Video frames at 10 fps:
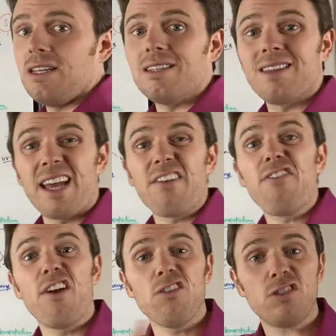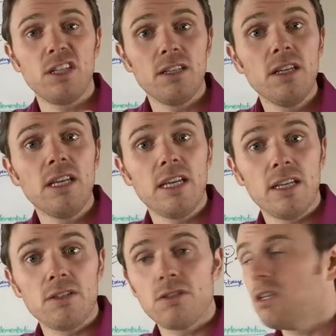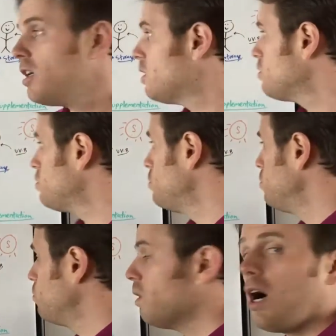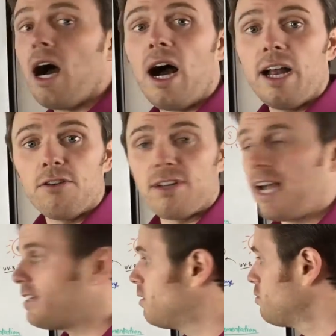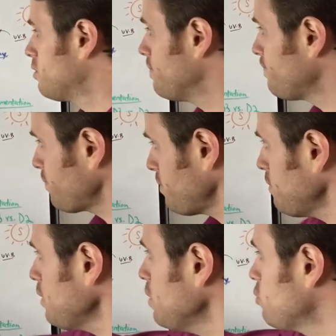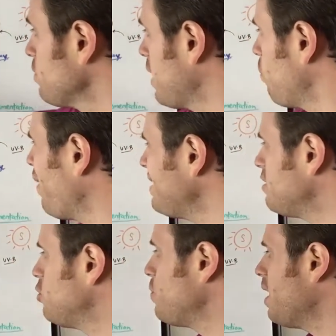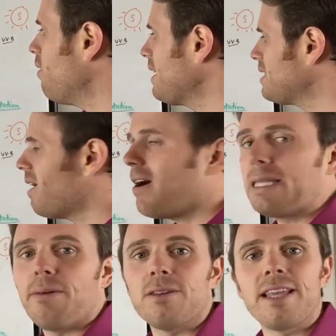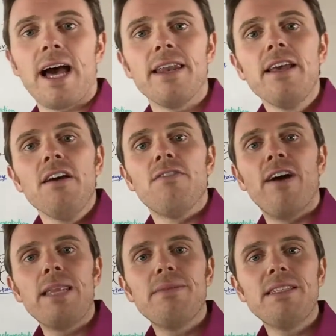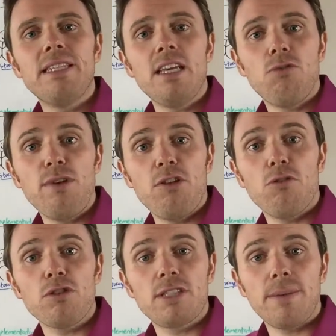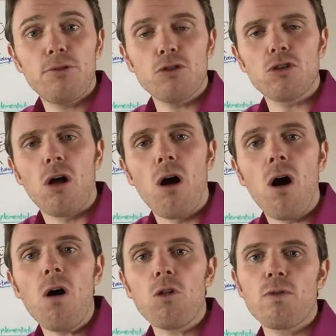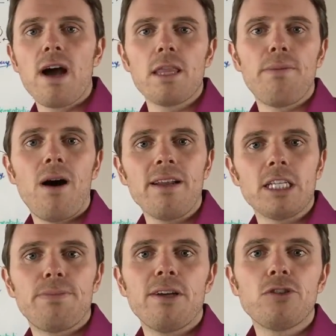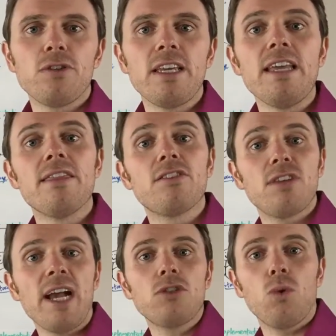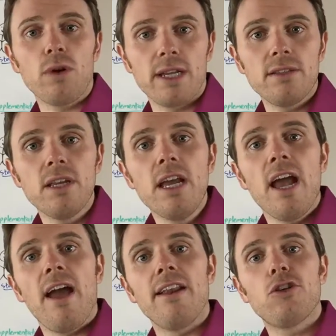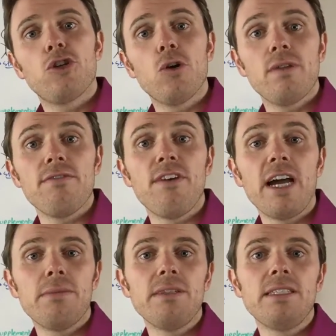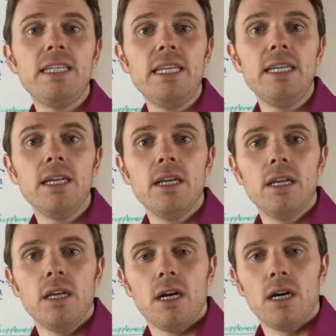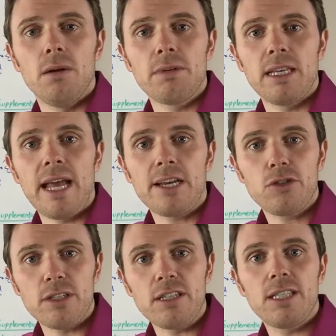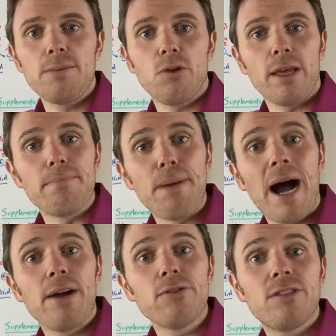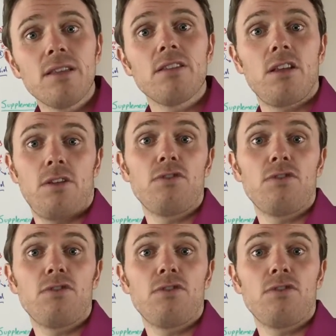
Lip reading: is like ferritin is to iron diagnosis. So again, what does it do? We already talked about that. Vitamin D3, there are receptors all around the body, especially in the sex organs, and it's shown that vitamin D can actually stimulate biosynthesis of